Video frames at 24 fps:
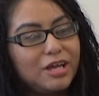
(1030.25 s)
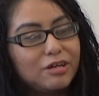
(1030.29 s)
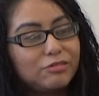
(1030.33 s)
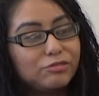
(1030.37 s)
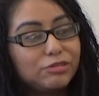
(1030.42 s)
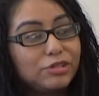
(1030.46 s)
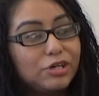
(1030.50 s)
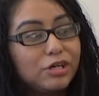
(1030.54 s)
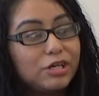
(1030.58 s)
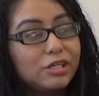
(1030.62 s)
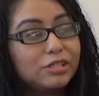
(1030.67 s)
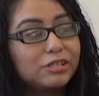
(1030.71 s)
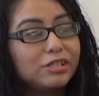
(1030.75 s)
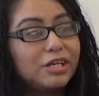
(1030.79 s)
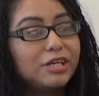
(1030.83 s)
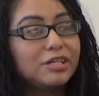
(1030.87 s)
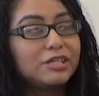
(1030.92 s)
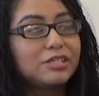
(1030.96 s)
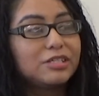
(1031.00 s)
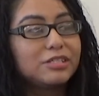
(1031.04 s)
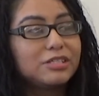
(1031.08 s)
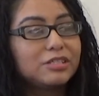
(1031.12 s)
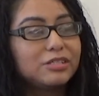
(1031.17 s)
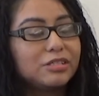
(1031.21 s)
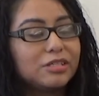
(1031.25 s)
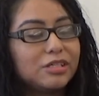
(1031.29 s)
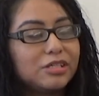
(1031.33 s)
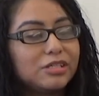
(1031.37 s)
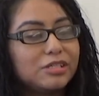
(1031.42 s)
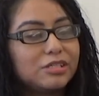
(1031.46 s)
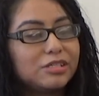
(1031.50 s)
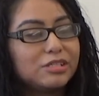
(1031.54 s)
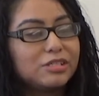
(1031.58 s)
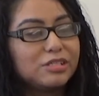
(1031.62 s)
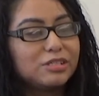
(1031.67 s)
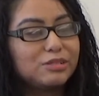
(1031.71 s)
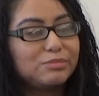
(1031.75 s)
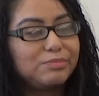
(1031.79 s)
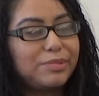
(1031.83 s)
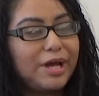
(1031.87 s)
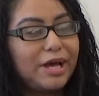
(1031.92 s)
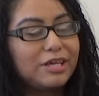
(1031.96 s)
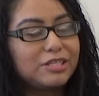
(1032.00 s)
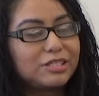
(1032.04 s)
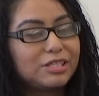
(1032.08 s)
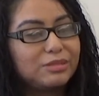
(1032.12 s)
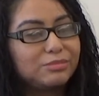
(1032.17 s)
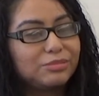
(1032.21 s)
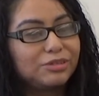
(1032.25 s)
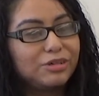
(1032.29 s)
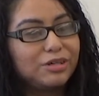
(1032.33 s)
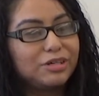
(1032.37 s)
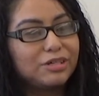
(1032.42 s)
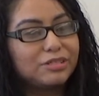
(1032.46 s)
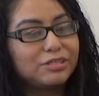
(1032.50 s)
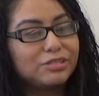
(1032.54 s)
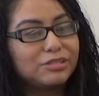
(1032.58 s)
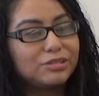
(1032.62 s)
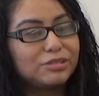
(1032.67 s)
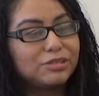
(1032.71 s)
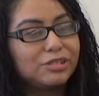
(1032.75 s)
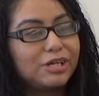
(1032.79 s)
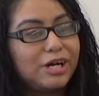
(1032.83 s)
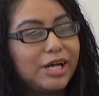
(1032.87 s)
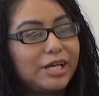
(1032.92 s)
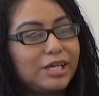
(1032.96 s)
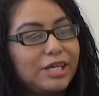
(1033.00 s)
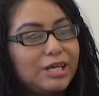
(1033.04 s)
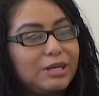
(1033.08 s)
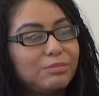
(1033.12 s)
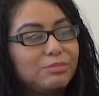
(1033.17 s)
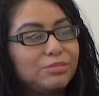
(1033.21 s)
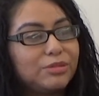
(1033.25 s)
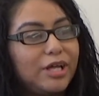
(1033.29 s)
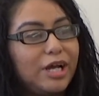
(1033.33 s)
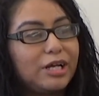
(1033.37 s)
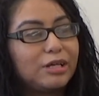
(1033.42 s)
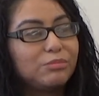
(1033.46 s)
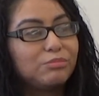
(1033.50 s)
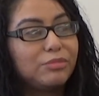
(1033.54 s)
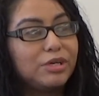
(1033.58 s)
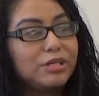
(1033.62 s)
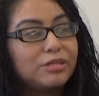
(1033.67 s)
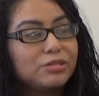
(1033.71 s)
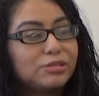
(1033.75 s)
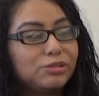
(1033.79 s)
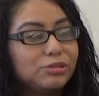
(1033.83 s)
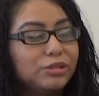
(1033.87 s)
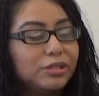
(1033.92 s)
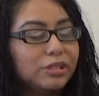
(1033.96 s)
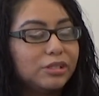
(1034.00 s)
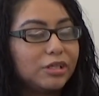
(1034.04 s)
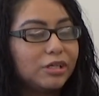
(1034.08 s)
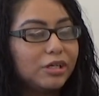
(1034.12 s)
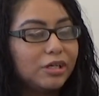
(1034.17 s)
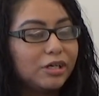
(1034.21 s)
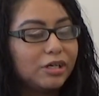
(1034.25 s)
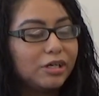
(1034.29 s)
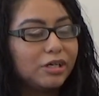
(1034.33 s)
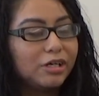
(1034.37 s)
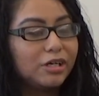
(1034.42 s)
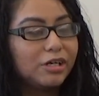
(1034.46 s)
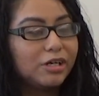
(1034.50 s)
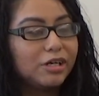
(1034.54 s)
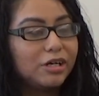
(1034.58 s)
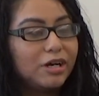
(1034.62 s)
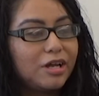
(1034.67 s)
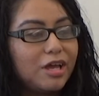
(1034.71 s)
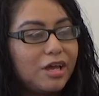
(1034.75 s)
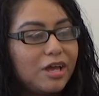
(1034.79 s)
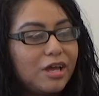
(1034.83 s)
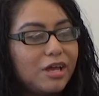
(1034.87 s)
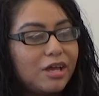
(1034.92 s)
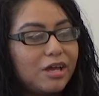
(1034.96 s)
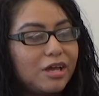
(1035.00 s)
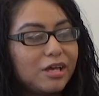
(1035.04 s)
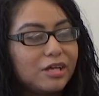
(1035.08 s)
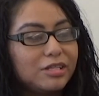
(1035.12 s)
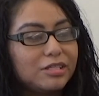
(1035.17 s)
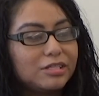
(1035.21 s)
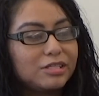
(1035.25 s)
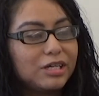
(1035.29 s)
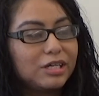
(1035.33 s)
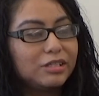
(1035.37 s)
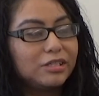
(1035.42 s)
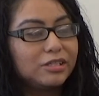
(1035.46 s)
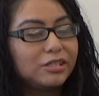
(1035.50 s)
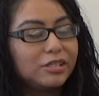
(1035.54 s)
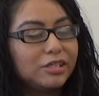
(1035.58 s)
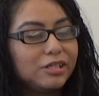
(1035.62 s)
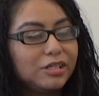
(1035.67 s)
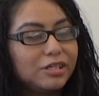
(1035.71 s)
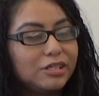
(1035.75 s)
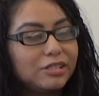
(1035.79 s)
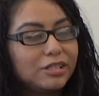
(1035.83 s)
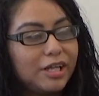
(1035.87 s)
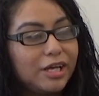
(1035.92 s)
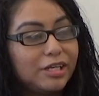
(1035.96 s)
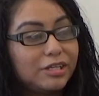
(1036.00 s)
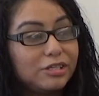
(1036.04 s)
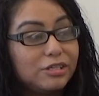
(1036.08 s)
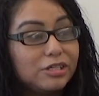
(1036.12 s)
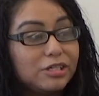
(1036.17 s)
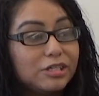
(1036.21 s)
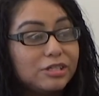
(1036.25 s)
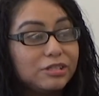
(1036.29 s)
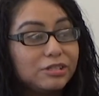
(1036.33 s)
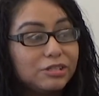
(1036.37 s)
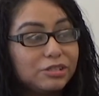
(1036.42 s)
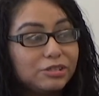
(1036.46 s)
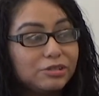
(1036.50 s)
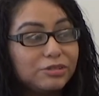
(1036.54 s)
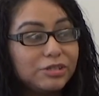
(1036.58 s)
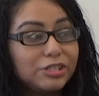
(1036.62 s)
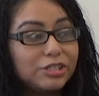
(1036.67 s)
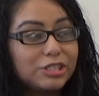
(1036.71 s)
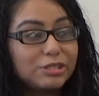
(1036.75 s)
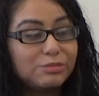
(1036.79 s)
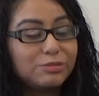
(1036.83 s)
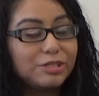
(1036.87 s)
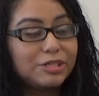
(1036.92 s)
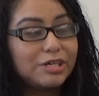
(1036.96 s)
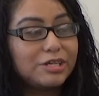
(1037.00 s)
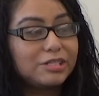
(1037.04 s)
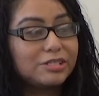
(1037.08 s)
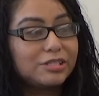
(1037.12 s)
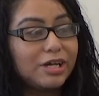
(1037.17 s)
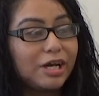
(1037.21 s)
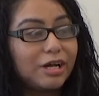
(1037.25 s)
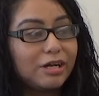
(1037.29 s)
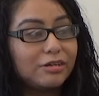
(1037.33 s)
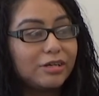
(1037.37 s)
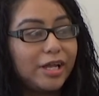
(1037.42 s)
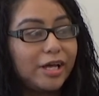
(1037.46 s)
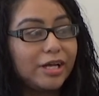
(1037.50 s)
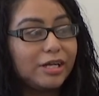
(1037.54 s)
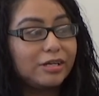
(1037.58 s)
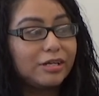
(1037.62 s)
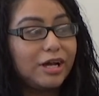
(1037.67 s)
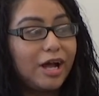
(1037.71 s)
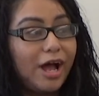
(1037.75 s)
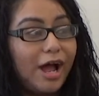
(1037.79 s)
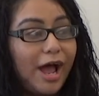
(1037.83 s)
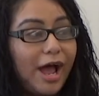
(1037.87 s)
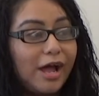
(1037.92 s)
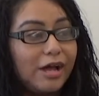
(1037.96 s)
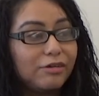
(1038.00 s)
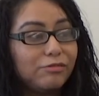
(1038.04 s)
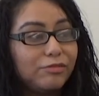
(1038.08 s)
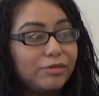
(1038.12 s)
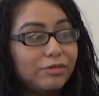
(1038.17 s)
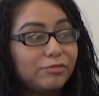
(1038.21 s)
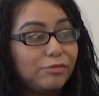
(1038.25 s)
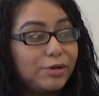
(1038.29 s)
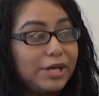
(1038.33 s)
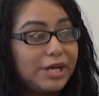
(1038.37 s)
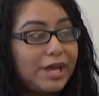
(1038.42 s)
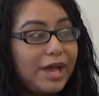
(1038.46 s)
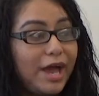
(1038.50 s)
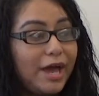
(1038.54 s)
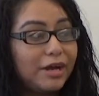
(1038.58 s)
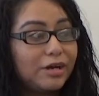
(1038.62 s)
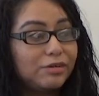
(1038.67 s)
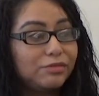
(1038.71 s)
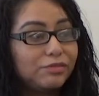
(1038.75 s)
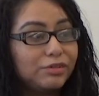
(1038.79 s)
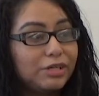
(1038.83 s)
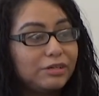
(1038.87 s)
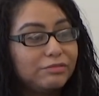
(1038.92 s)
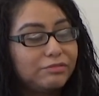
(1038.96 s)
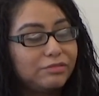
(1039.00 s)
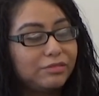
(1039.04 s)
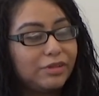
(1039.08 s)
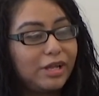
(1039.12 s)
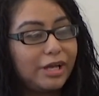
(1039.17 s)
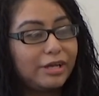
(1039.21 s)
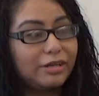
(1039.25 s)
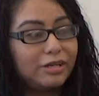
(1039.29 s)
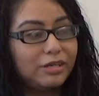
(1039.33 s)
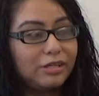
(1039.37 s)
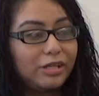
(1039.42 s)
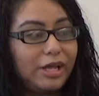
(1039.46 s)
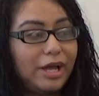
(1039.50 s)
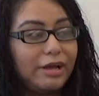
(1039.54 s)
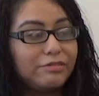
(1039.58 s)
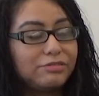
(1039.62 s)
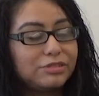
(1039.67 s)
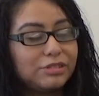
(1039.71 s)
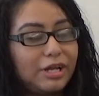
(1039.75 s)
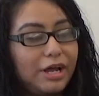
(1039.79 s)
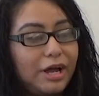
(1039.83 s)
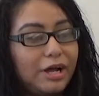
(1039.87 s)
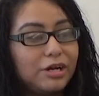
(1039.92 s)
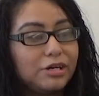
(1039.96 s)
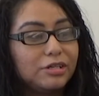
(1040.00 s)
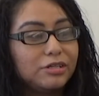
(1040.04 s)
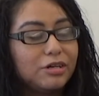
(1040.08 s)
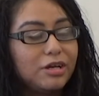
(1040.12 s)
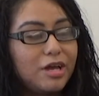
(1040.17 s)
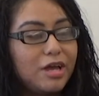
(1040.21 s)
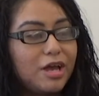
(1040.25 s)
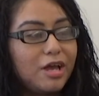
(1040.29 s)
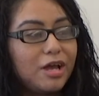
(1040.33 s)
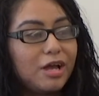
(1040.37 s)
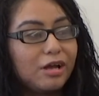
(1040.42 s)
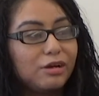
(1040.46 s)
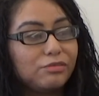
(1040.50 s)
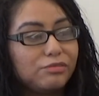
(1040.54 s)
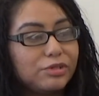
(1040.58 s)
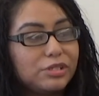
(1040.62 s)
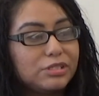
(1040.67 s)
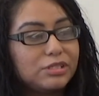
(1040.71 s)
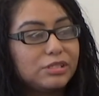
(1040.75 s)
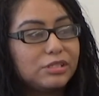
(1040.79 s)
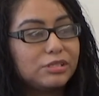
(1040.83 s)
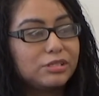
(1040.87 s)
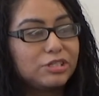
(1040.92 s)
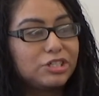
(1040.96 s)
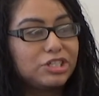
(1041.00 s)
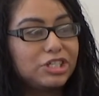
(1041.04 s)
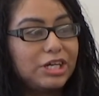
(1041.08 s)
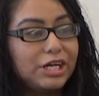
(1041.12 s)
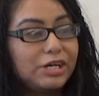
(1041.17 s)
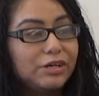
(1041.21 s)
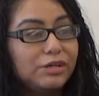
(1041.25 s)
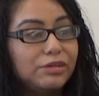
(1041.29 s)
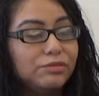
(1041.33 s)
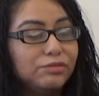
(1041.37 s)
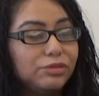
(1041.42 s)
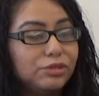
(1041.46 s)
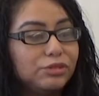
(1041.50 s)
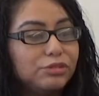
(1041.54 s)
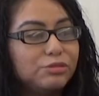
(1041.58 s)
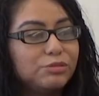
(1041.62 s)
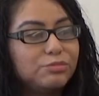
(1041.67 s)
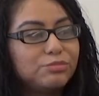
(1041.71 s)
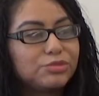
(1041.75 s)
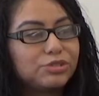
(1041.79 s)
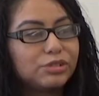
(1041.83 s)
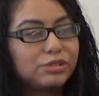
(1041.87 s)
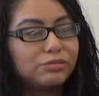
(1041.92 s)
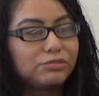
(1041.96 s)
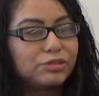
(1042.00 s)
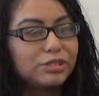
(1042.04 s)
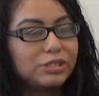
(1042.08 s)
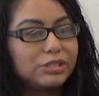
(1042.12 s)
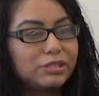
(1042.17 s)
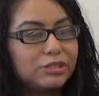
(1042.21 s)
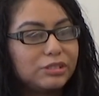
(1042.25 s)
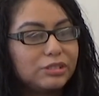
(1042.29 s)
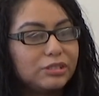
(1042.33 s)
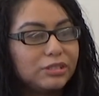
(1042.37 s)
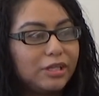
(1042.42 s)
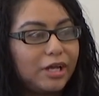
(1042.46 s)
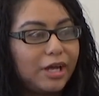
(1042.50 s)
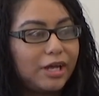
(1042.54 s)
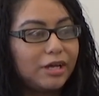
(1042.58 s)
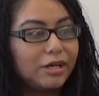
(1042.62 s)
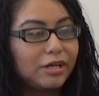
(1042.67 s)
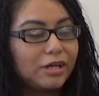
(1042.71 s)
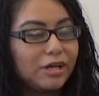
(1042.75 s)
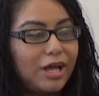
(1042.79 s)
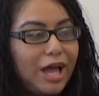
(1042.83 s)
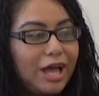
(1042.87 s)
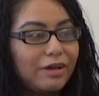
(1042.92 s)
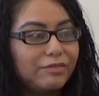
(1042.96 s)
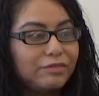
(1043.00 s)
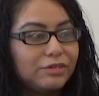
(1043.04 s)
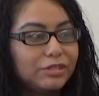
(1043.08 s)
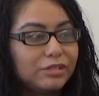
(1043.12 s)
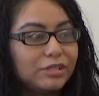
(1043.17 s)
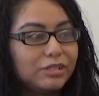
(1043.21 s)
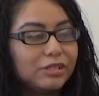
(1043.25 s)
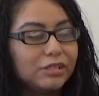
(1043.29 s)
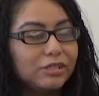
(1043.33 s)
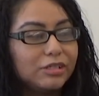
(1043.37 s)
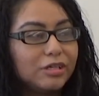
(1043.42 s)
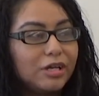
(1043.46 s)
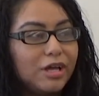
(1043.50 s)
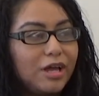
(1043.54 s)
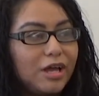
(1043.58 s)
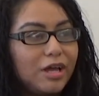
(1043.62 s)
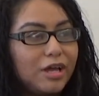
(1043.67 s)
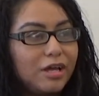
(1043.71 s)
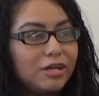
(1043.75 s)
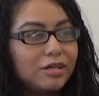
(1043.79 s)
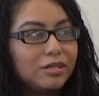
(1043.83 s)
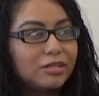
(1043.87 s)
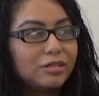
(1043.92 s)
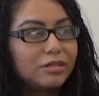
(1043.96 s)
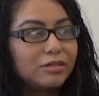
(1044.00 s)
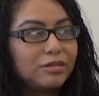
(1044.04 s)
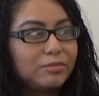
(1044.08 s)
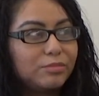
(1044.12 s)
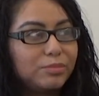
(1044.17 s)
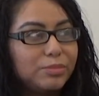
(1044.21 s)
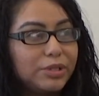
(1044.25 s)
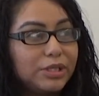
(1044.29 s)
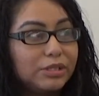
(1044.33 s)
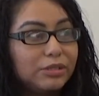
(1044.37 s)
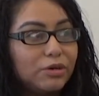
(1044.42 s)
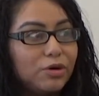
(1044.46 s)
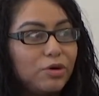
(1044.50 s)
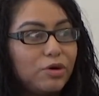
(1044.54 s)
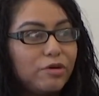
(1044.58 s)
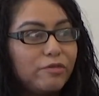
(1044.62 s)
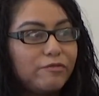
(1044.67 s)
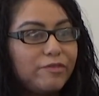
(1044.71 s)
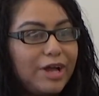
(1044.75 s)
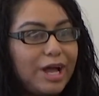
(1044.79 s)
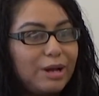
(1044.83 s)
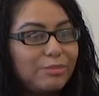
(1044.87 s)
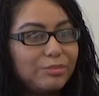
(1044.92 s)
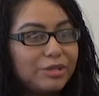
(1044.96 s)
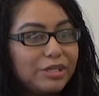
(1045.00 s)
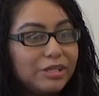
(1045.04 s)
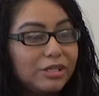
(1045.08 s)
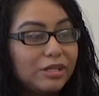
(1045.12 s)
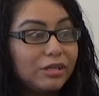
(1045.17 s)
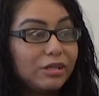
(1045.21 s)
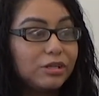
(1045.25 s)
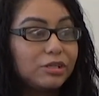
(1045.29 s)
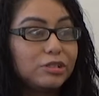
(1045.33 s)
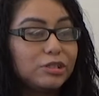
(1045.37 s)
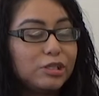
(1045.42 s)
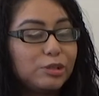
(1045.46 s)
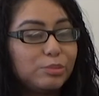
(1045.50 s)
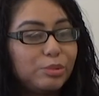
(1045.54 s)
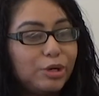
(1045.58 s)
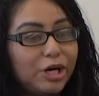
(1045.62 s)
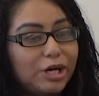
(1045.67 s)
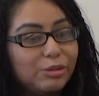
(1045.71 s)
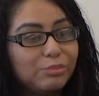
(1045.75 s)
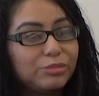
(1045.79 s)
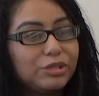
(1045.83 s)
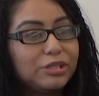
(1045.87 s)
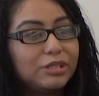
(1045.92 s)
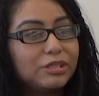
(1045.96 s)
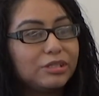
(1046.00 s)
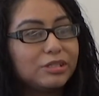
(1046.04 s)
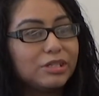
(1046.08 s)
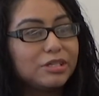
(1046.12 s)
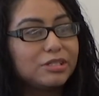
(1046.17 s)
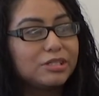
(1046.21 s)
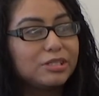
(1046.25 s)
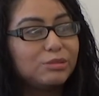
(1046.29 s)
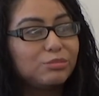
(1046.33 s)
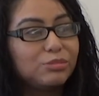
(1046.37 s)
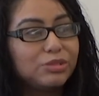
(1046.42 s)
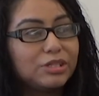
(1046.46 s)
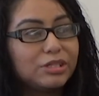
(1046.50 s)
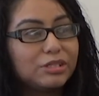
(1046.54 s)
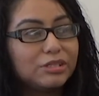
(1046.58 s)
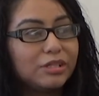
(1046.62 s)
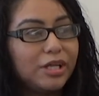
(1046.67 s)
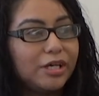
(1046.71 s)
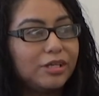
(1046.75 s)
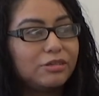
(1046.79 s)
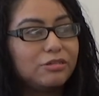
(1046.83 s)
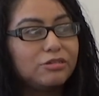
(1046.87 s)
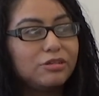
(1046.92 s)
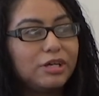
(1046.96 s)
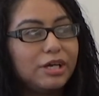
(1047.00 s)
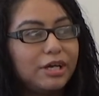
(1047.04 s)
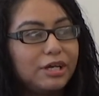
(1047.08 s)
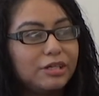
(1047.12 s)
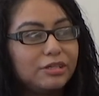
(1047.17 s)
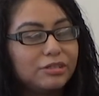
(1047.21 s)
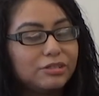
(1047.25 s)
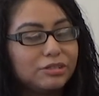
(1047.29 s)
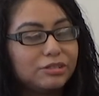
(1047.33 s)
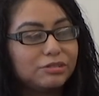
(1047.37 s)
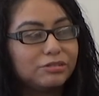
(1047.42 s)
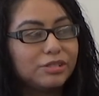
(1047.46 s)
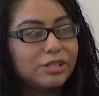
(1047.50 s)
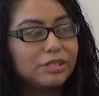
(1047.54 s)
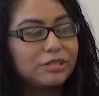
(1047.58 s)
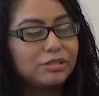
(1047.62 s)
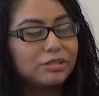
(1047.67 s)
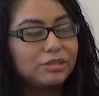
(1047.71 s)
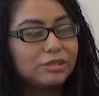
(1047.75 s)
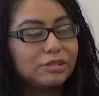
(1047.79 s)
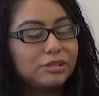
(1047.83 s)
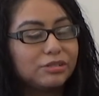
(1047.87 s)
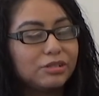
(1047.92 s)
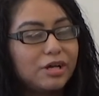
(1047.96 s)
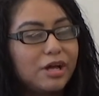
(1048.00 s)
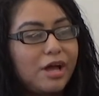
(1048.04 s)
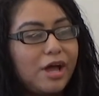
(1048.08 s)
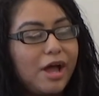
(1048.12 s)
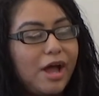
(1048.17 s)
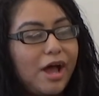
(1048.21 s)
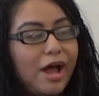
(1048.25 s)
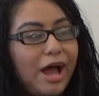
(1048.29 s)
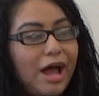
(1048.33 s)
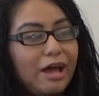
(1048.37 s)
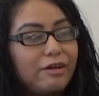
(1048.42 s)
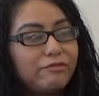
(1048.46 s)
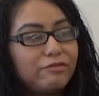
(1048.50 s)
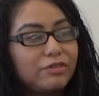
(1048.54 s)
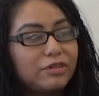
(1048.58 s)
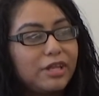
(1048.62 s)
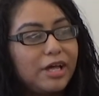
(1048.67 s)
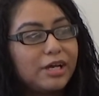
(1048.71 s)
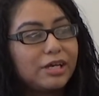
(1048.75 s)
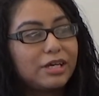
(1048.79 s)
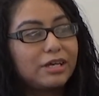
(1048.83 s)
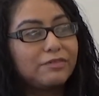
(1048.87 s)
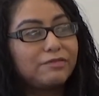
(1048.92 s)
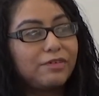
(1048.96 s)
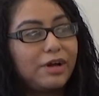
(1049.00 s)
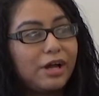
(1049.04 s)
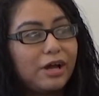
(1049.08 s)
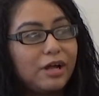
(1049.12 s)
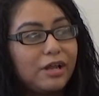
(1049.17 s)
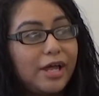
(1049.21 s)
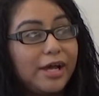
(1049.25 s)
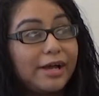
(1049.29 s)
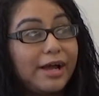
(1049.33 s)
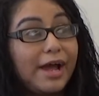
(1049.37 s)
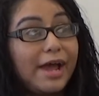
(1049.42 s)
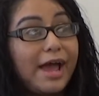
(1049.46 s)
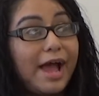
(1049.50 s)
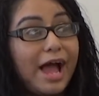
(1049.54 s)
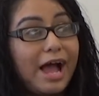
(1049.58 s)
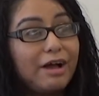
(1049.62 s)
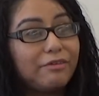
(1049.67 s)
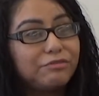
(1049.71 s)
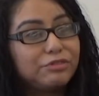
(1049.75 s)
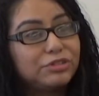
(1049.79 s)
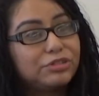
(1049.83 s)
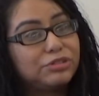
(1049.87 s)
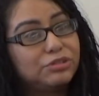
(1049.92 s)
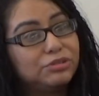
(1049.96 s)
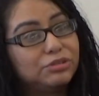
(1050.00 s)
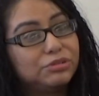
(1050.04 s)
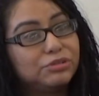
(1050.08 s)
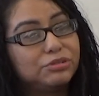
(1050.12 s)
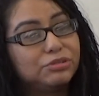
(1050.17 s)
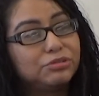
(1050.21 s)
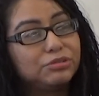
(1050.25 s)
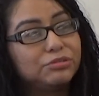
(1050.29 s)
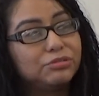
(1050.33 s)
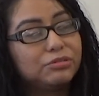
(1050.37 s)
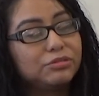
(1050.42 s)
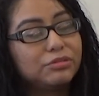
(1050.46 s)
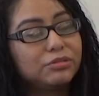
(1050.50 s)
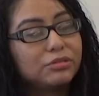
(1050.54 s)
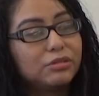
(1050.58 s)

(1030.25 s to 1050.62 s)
Well, her thing is basketball, so I keep like mentoring her and telling her like, you can do it, just because like we had a rough like lifestyle, and we're still sharing rooms, or we're still like having to put the whole family in a little apartment doesn't mean like you can't do it. So I feel like I have to